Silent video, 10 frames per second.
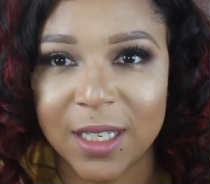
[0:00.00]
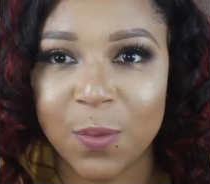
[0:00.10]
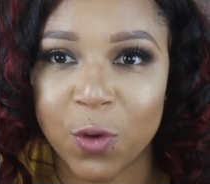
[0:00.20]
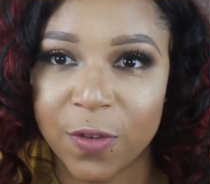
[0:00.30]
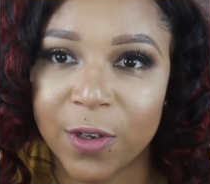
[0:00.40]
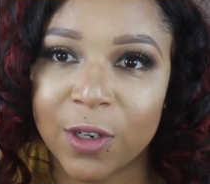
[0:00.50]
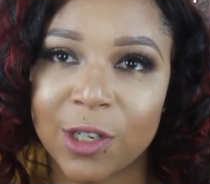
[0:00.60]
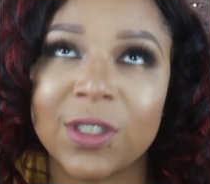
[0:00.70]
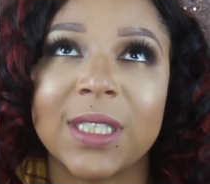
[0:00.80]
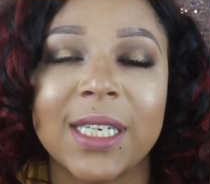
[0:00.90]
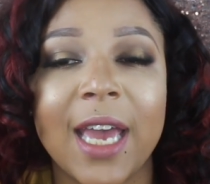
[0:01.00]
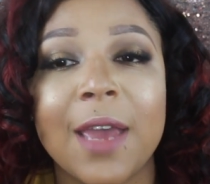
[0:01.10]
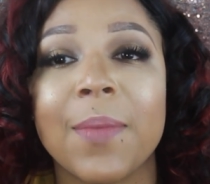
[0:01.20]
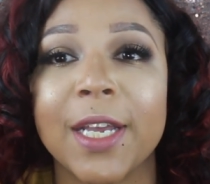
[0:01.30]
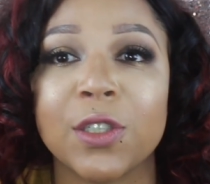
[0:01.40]
to see more of your girl Kryssy
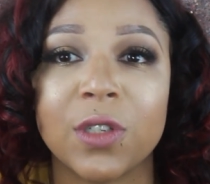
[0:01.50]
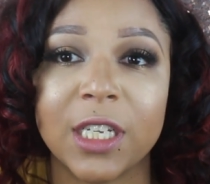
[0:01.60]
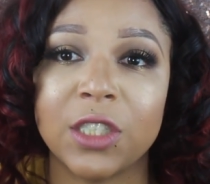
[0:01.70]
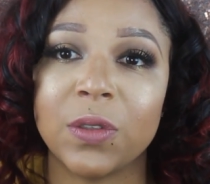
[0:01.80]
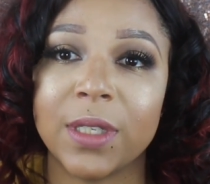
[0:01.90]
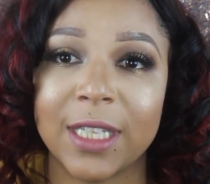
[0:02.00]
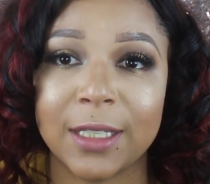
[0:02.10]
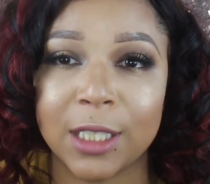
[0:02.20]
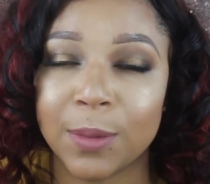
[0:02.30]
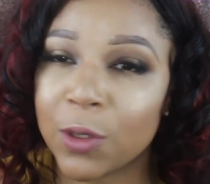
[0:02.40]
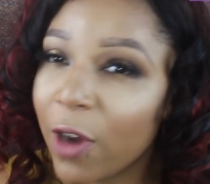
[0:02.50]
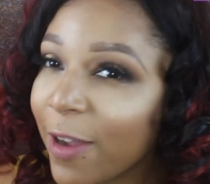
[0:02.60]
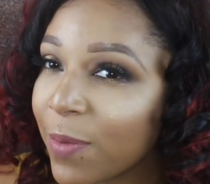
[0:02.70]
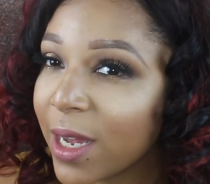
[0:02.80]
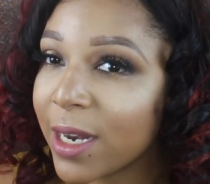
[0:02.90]
K, make sure that you hit that
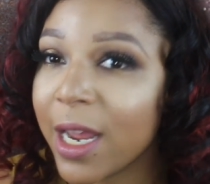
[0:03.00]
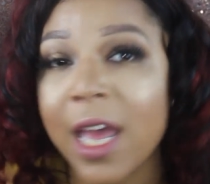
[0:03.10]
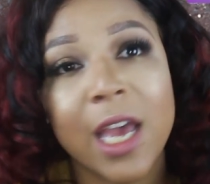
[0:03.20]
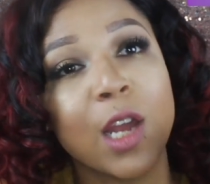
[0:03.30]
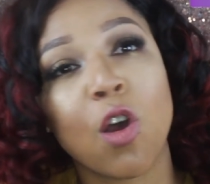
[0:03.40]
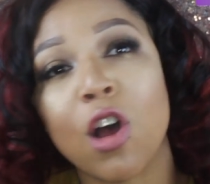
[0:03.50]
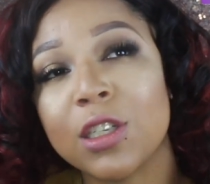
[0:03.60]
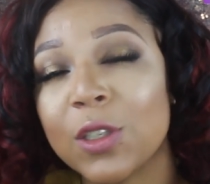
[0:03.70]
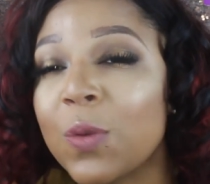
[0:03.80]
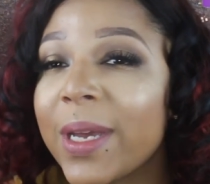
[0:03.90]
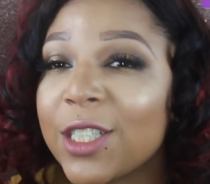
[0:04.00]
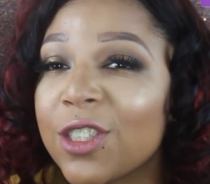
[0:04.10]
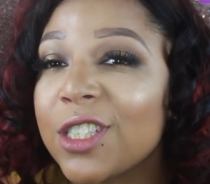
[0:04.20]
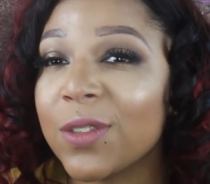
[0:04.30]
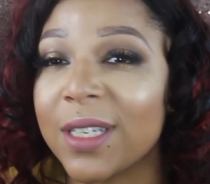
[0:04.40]
subscribe button and also make
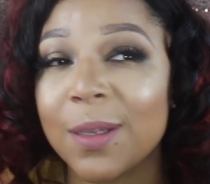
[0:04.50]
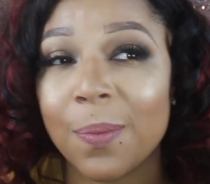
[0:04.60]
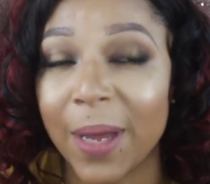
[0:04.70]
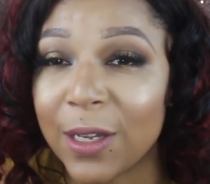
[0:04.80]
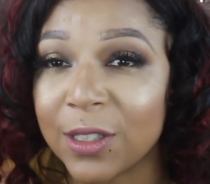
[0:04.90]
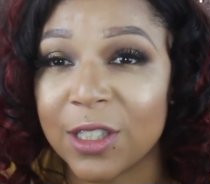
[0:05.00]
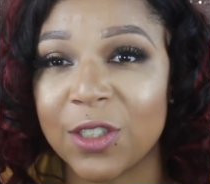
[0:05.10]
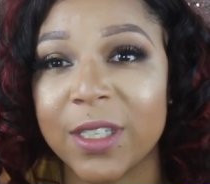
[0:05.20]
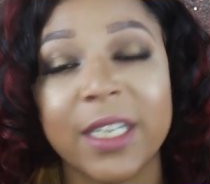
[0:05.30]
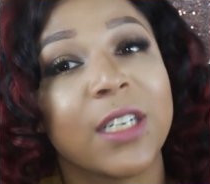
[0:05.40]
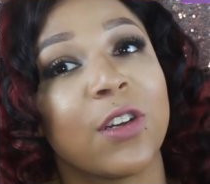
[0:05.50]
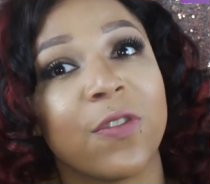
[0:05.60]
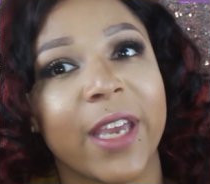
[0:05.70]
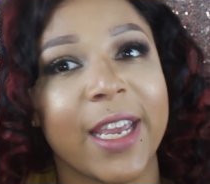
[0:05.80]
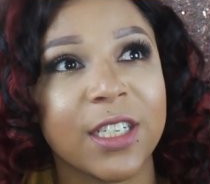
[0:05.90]
sure that you hit the bell so that you can get
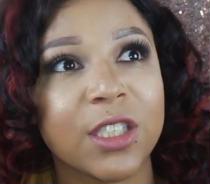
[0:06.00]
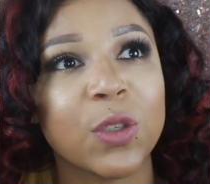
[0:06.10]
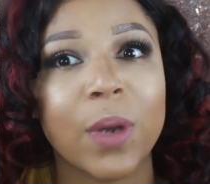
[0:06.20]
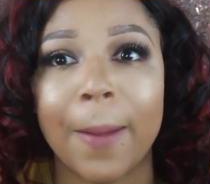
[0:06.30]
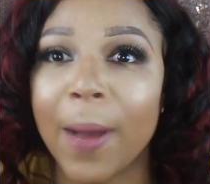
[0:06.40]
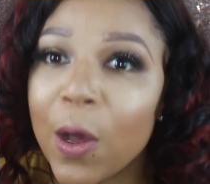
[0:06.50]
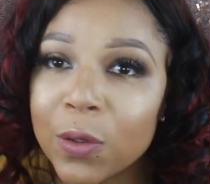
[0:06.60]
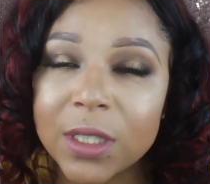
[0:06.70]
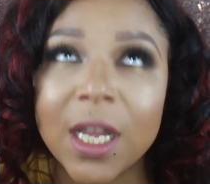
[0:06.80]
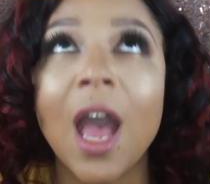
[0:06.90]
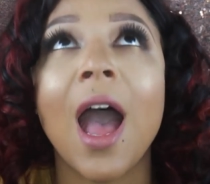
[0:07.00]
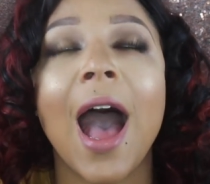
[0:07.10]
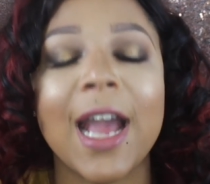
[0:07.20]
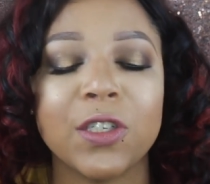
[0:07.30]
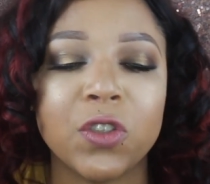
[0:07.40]
notifications when I post.
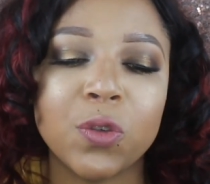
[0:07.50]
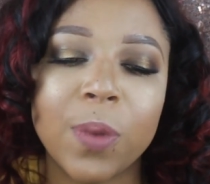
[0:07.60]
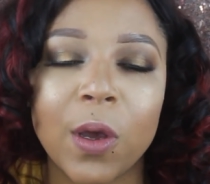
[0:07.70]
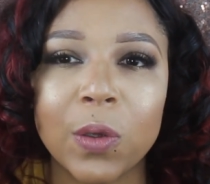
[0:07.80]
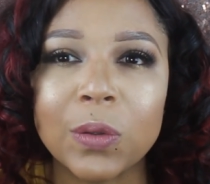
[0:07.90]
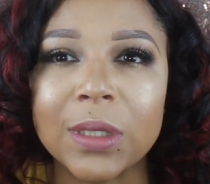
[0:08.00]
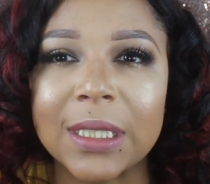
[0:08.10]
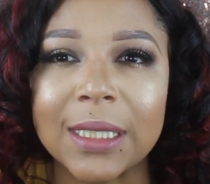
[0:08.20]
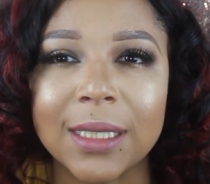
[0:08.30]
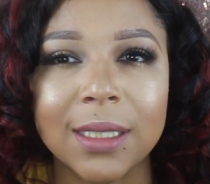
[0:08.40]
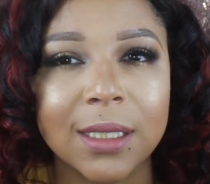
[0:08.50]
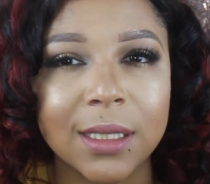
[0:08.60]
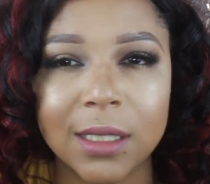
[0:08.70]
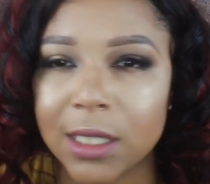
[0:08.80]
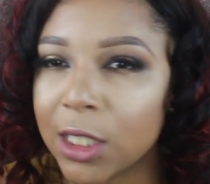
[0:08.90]
I do post
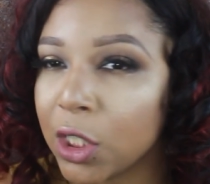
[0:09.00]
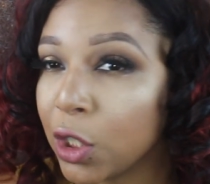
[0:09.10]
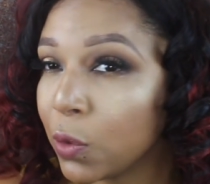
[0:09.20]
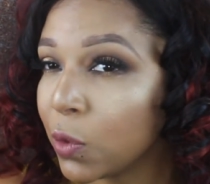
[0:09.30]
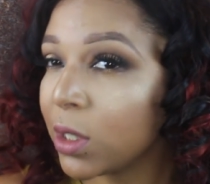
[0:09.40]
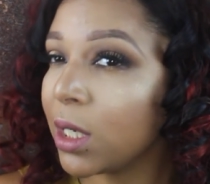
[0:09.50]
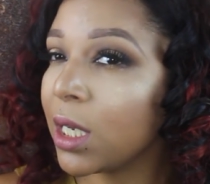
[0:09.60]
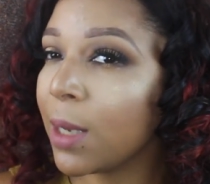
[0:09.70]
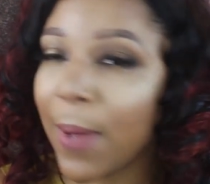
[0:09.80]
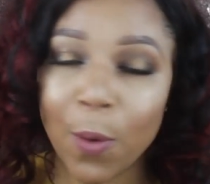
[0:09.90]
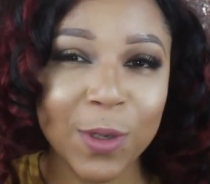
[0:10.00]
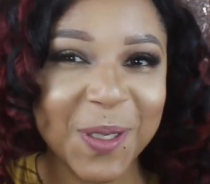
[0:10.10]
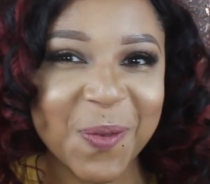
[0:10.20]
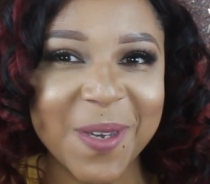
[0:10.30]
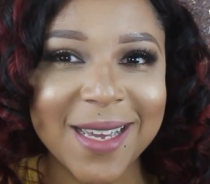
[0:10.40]
usually about
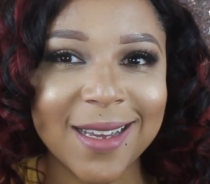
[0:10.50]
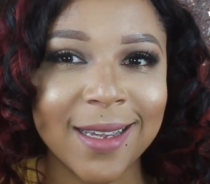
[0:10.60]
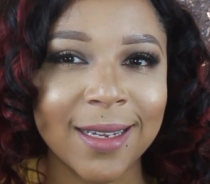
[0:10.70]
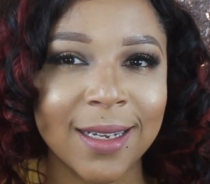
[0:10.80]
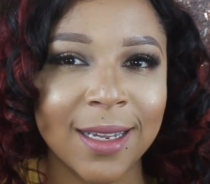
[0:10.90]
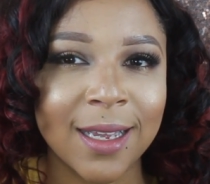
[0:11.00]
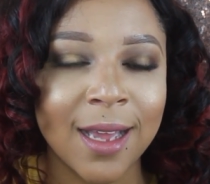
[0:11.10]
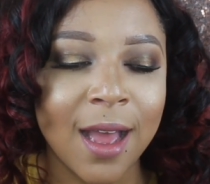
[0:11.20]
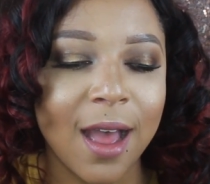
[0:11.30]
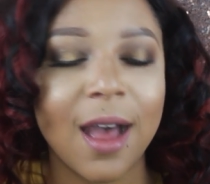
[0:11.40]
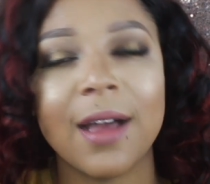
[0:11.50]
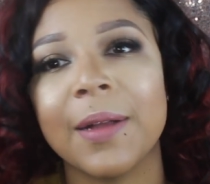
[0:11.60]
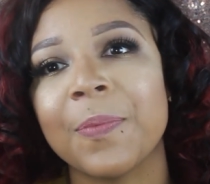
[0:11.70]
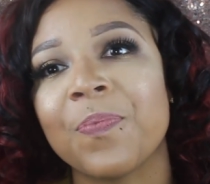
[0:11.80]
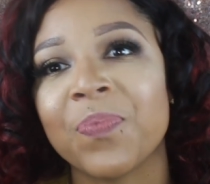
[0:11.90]
once a week.
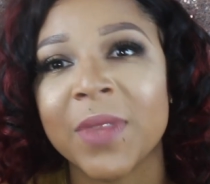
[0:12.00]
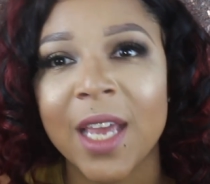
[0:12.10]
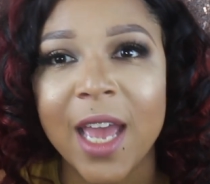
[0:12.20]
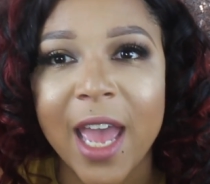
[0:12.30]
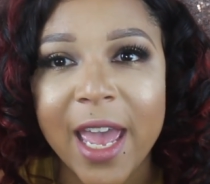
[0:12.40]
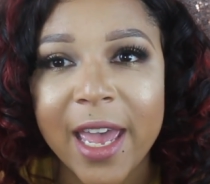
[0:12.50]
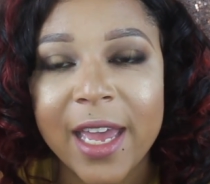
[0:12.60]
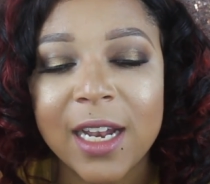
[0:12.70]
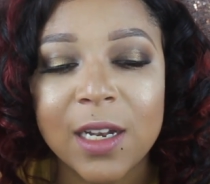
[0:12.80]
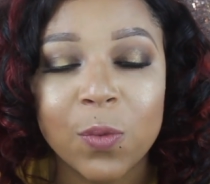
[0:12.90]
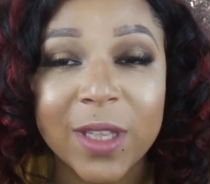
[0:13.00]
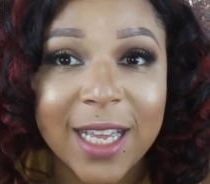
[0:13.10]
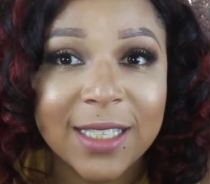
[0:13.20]
Um, and with